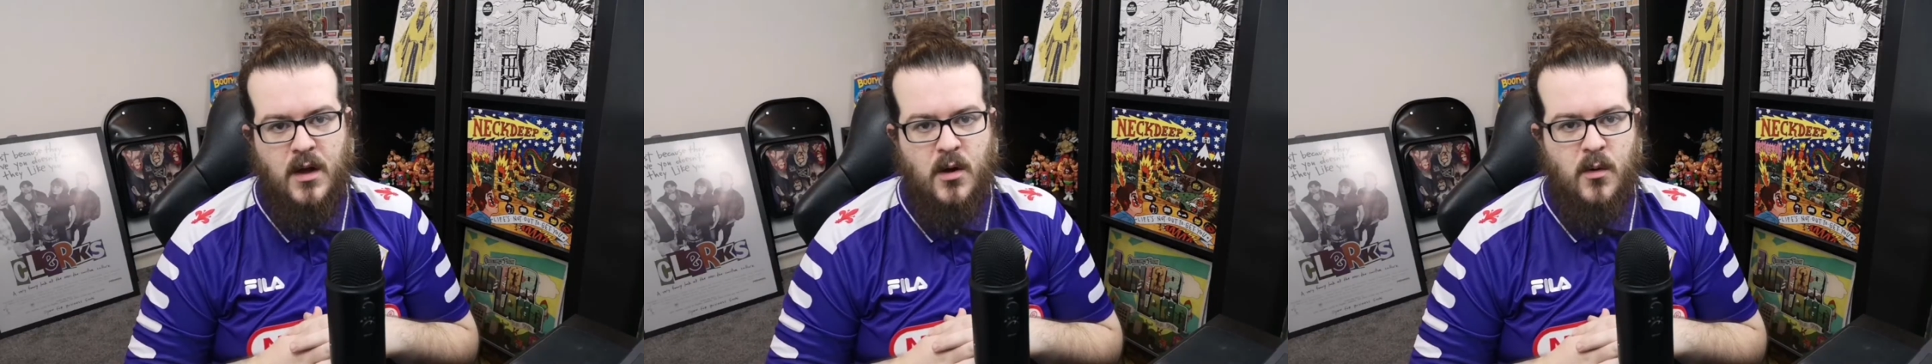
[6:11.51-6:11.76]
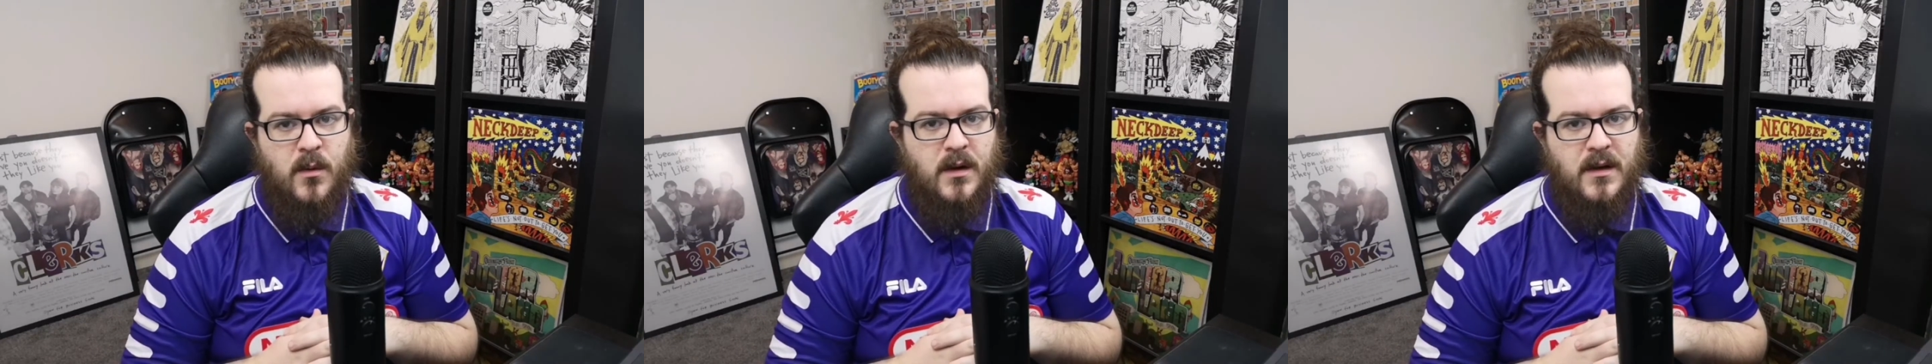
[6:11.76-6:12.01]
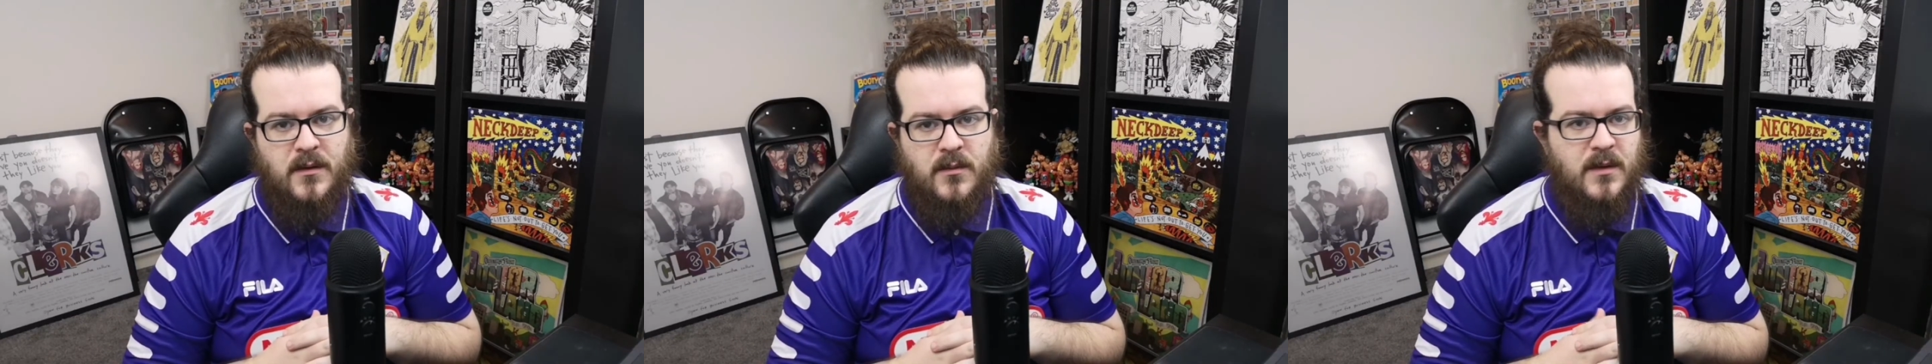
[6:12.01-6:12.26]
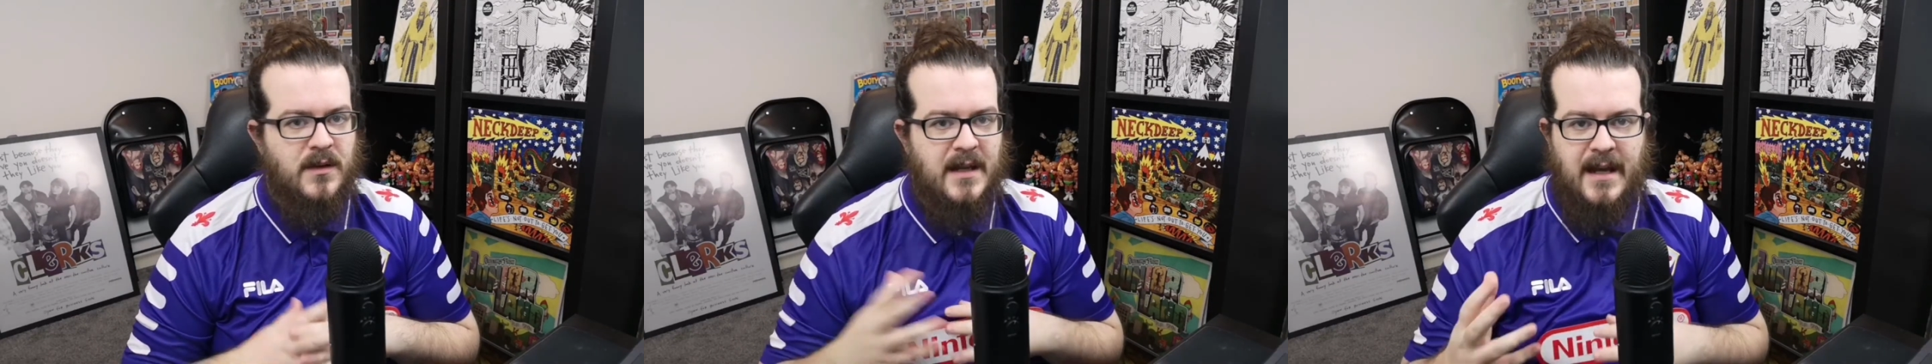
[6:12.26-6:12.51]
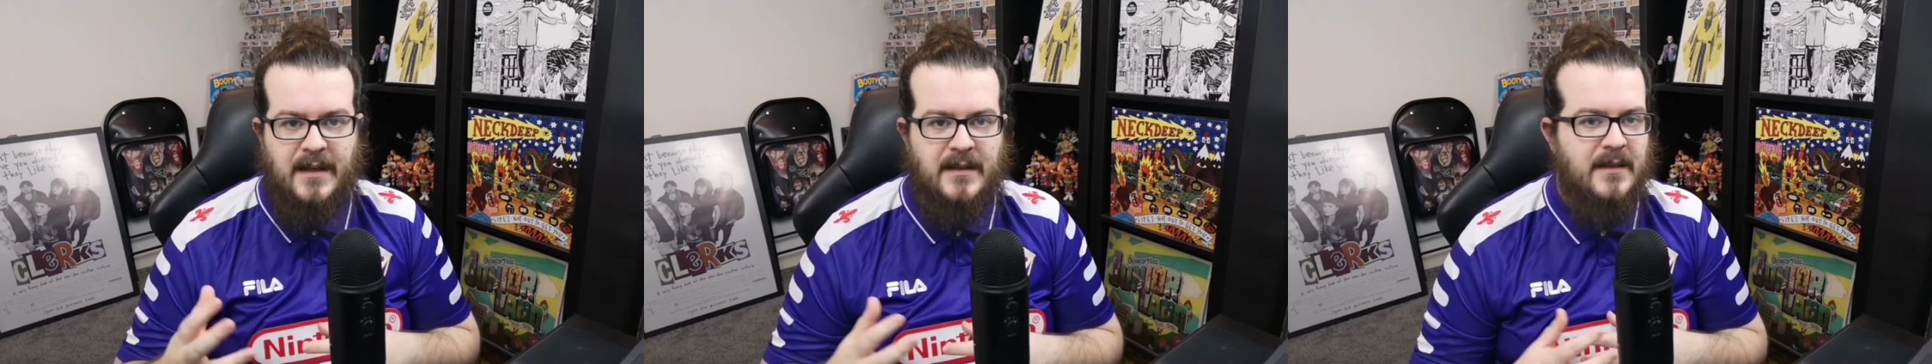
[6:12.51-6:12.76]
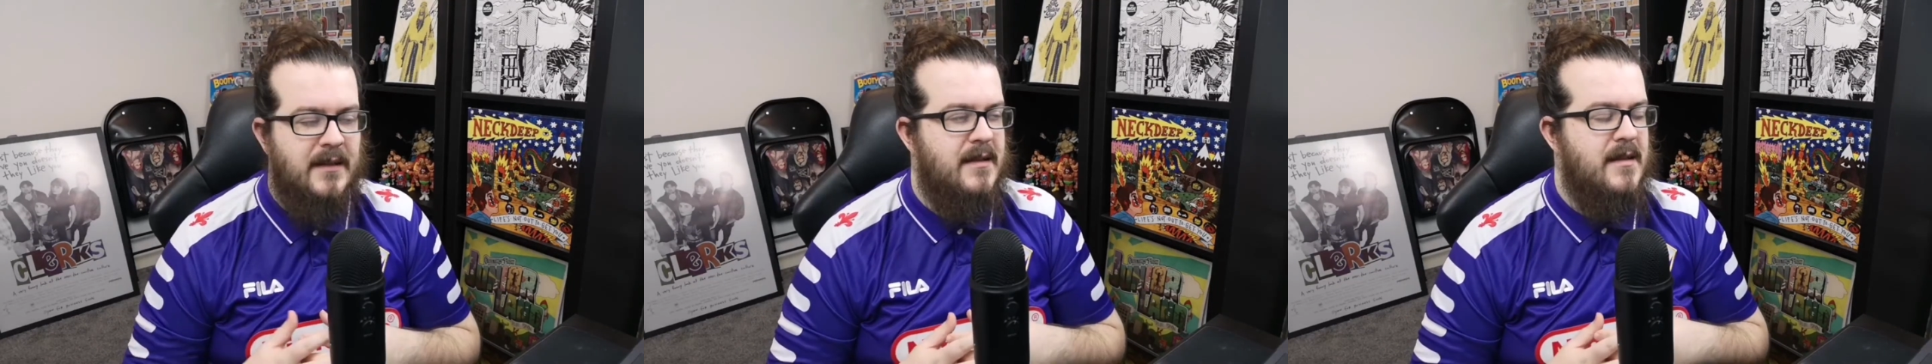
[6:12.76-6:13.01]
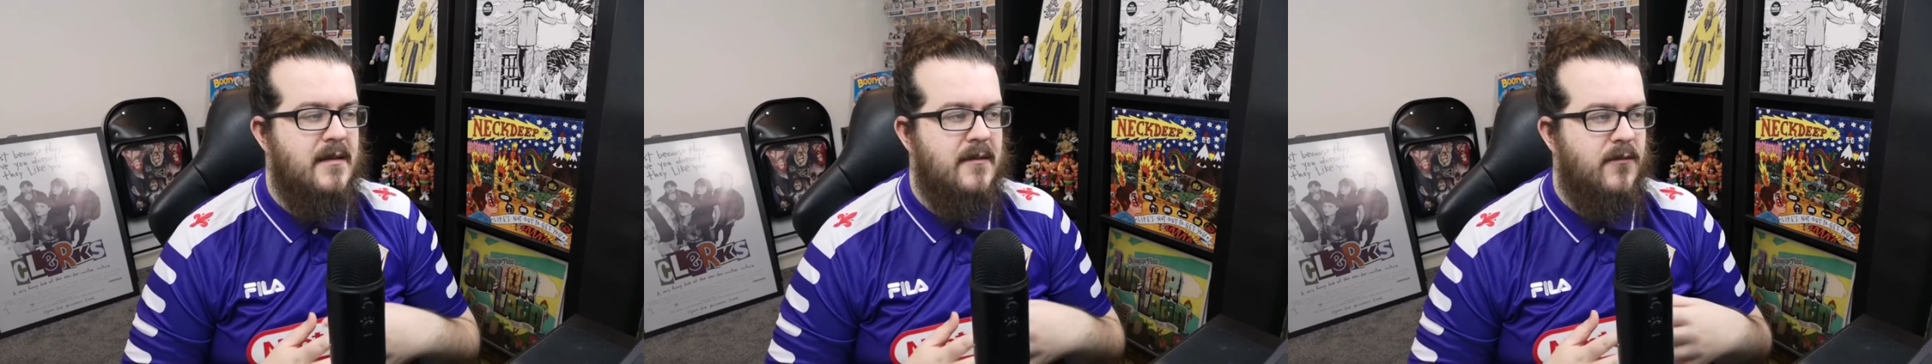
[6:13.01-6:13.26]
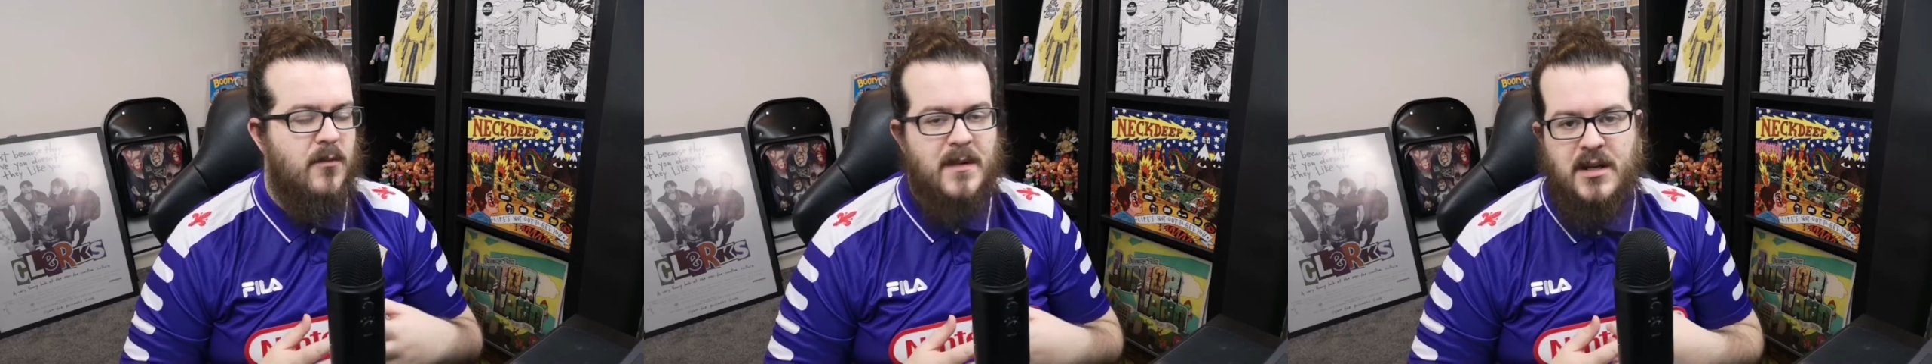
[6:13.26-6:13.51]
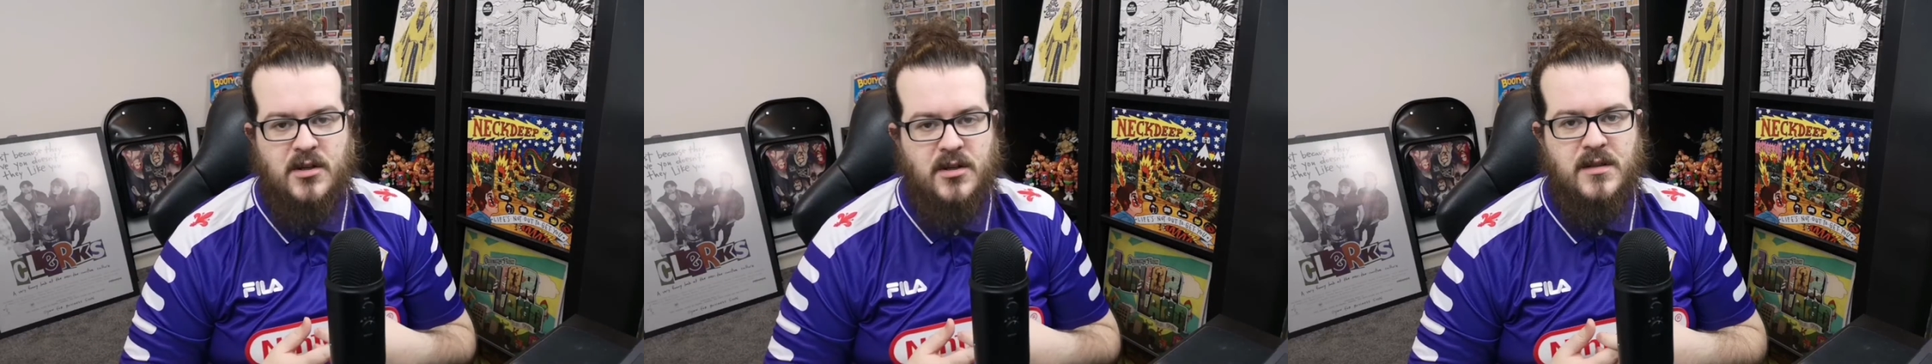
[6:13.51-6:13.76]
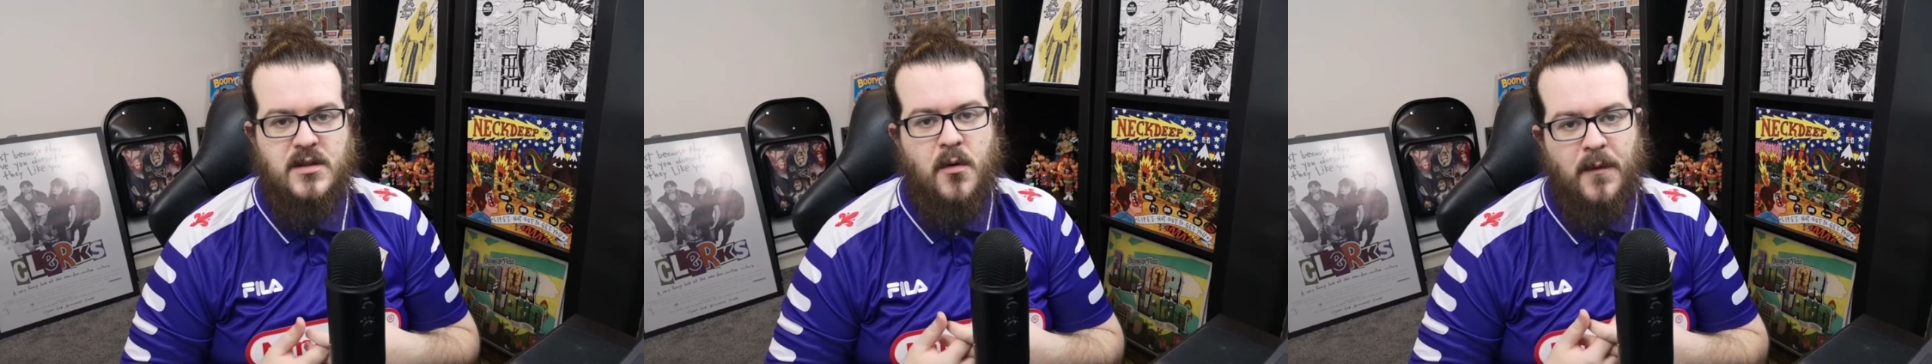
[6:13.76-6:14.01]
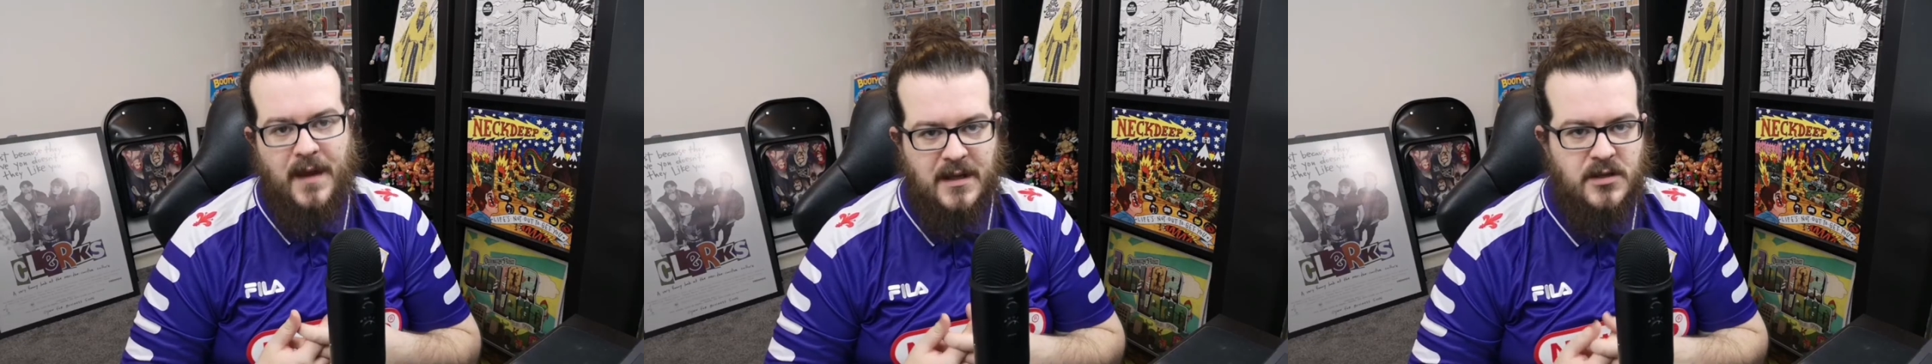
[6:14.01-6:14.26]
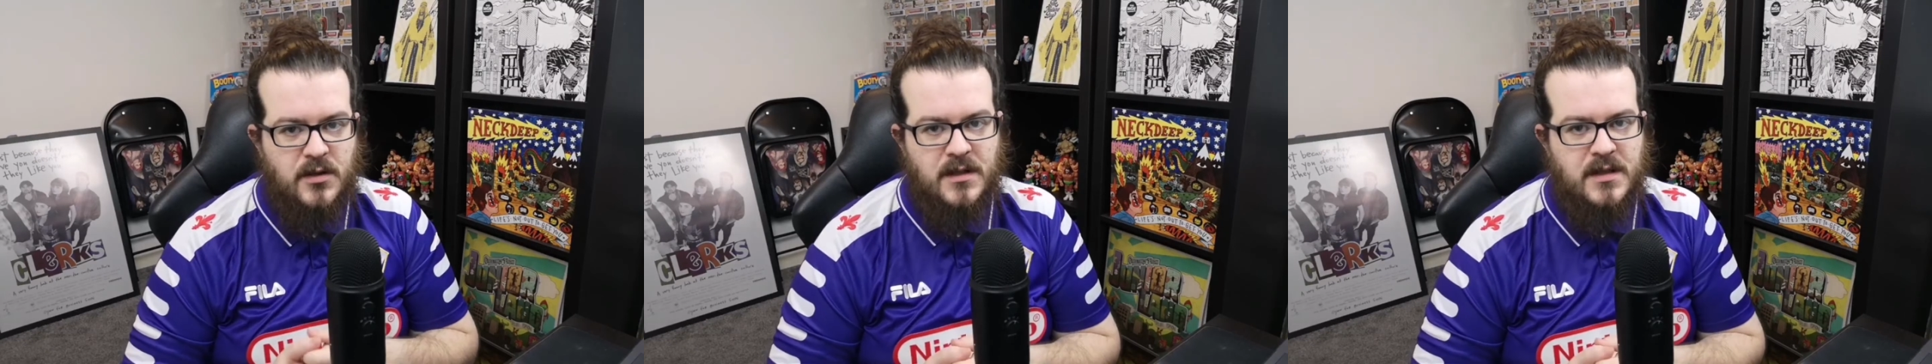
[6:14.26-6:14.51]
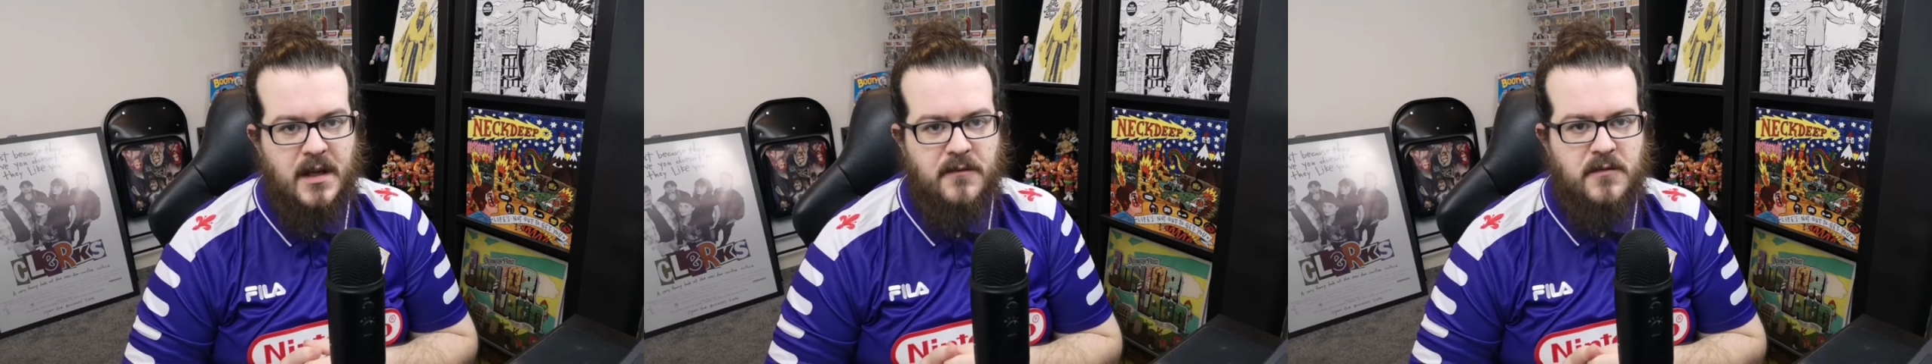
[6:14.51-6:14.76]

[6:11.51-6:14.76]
with tactics and formations and all that sort of stuff.